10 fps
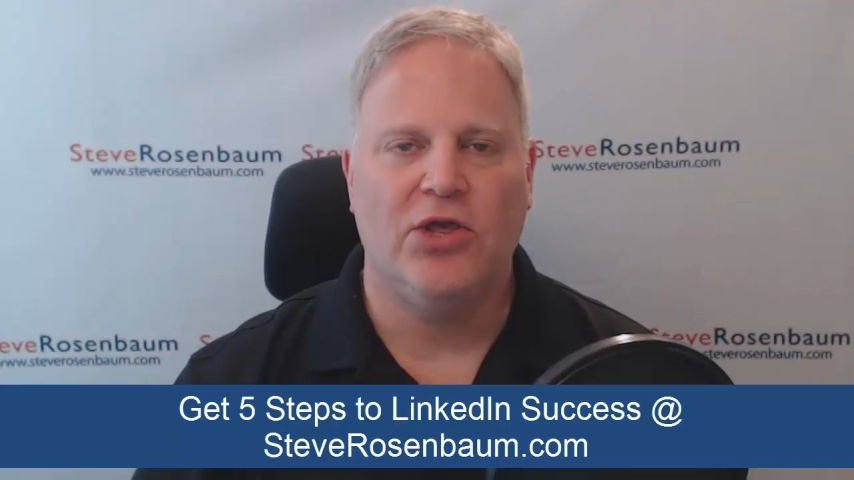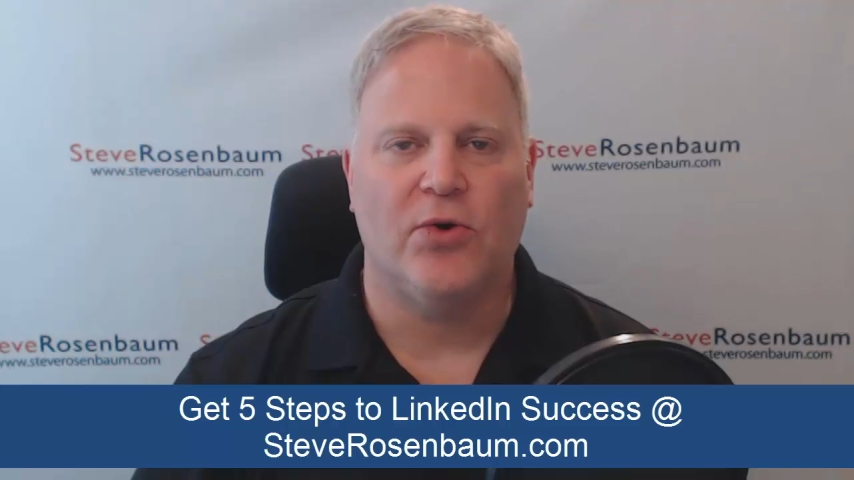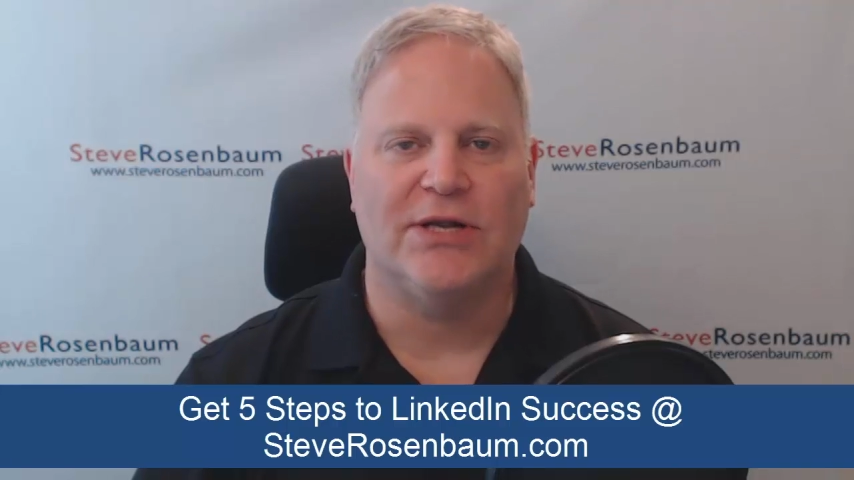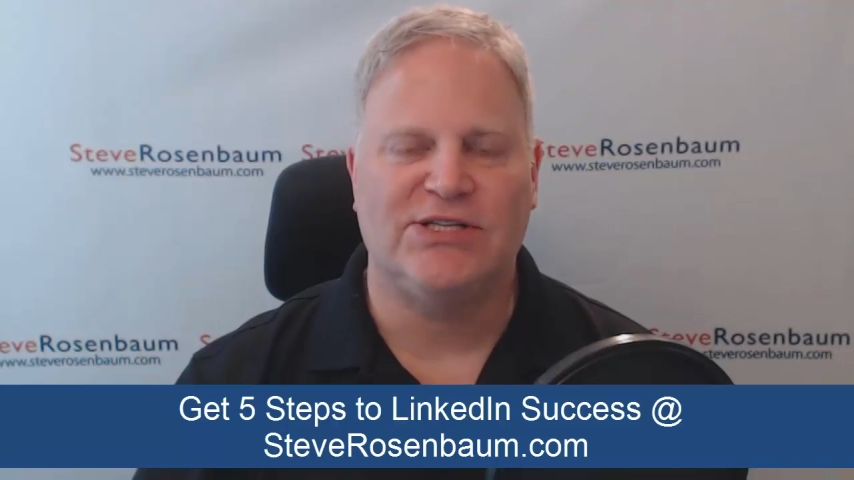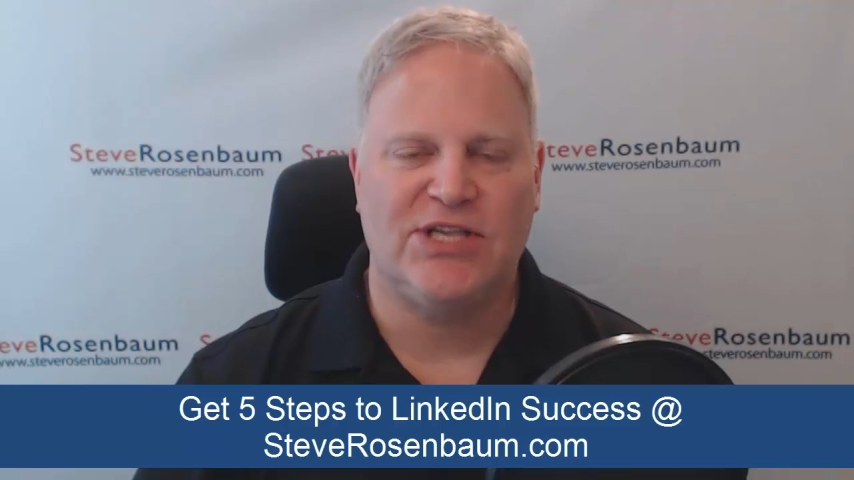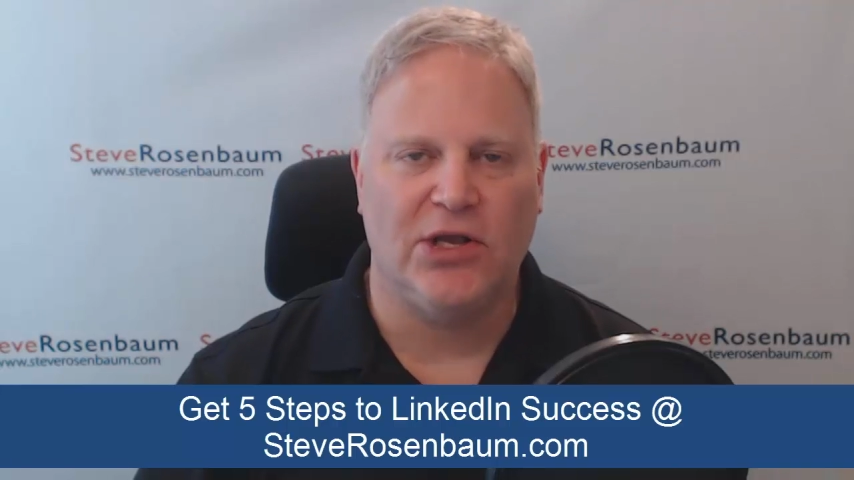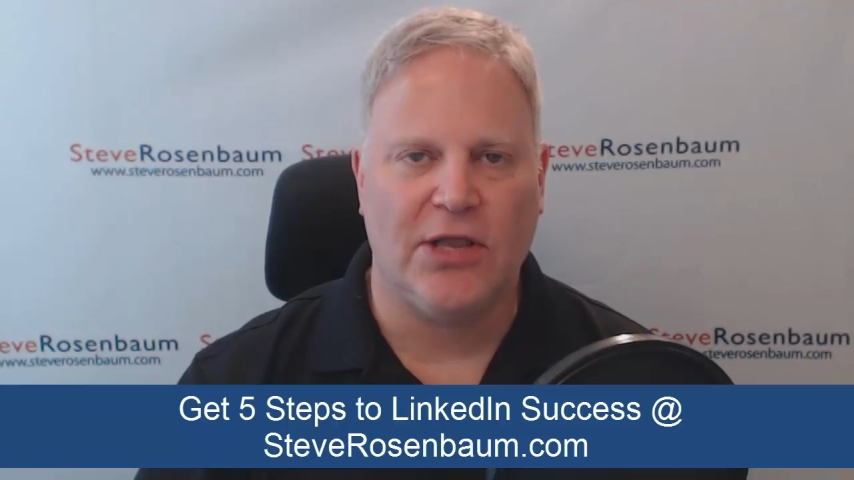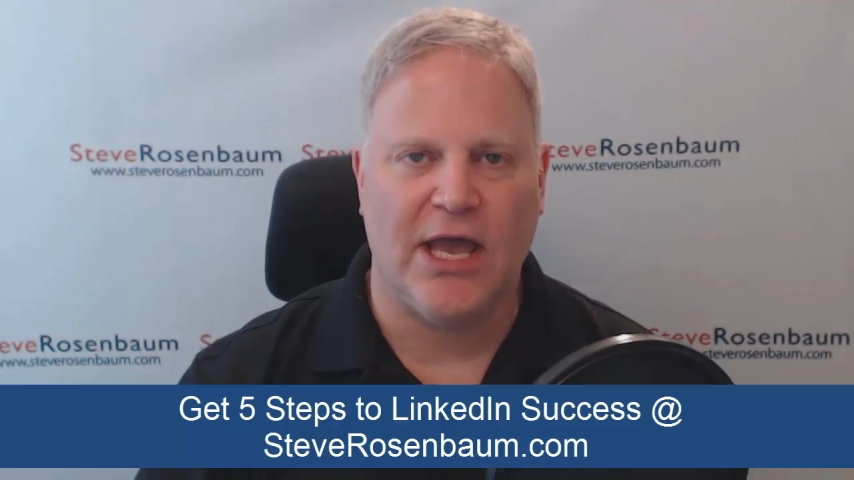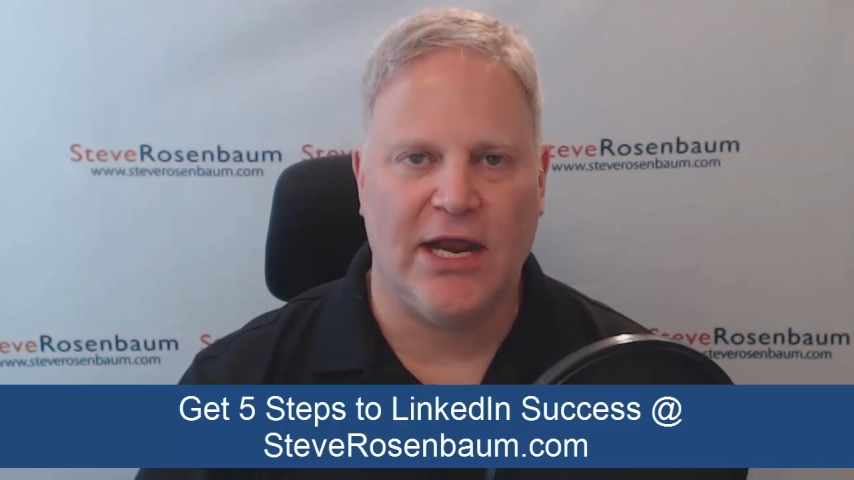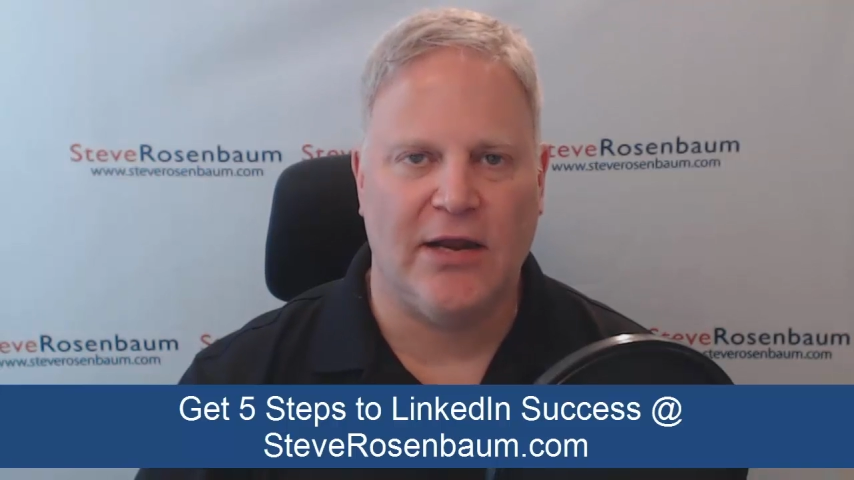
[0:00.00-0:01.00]
You can
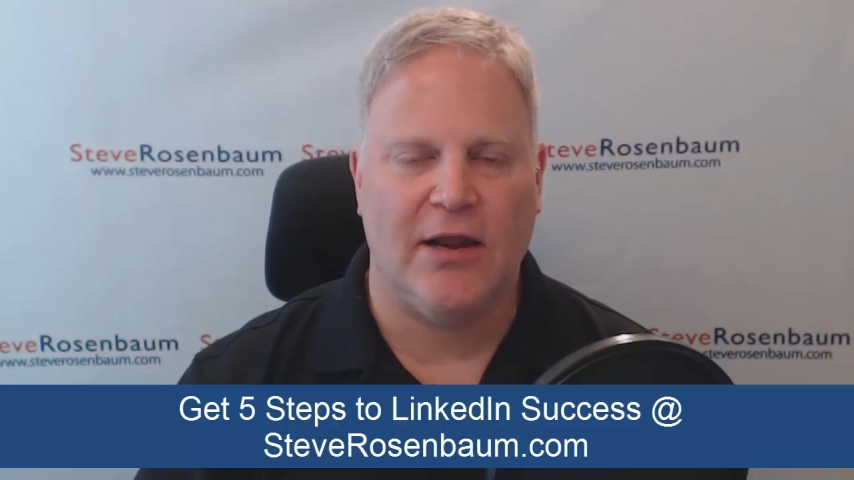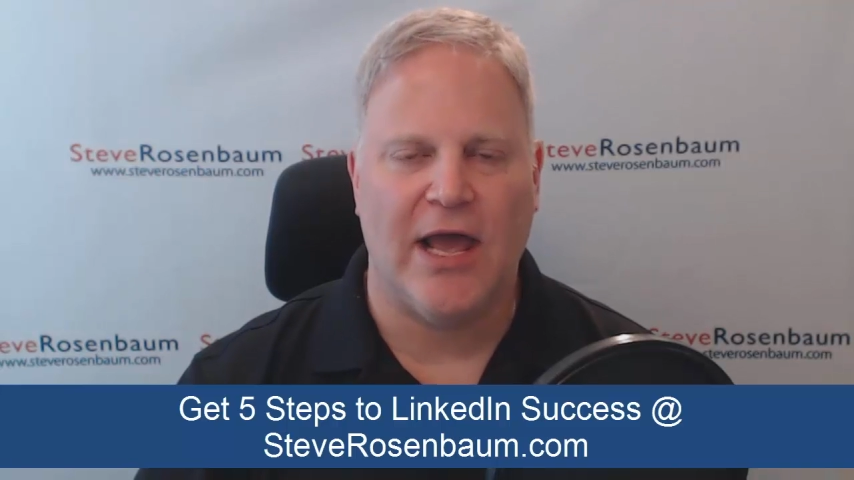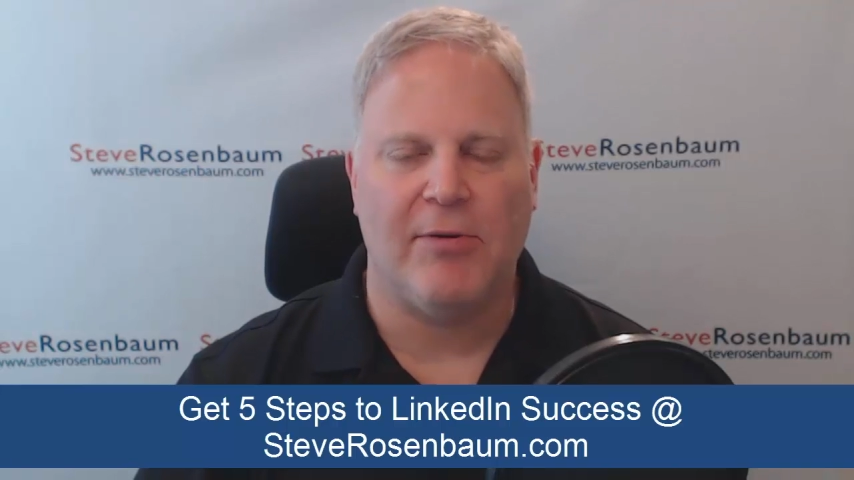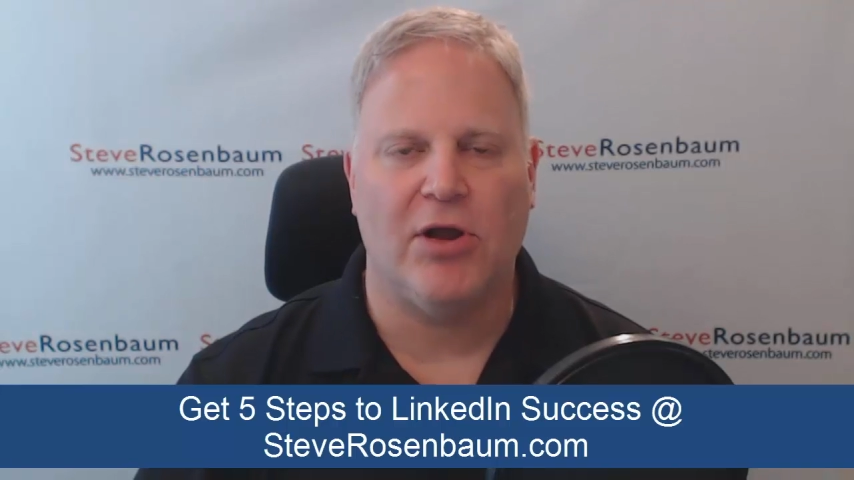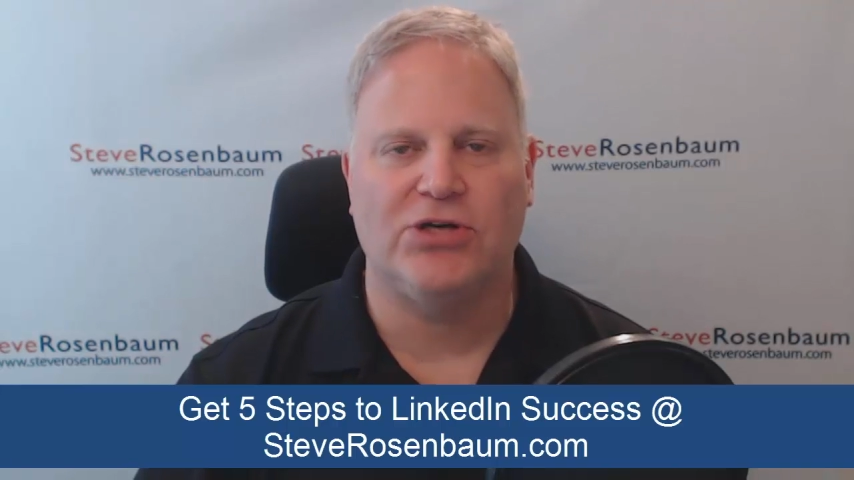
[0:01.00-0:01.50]
still get it, and